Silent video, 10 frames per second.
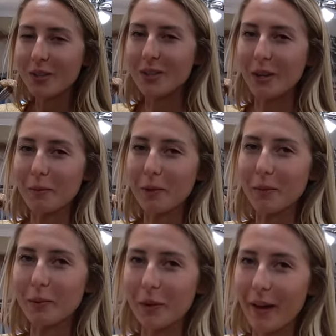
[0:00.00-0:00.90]
Should I
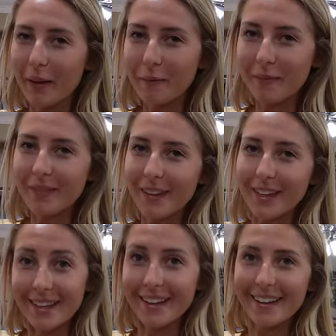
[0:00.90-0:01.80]
pull Blue Gabe
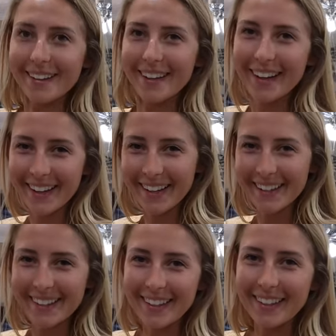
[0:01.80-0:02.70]
and eat it?
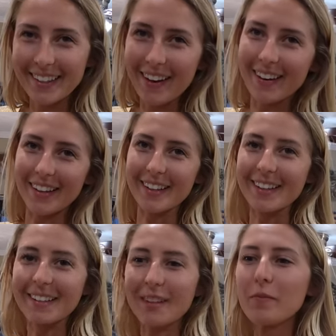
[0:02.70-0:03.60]
All right, here.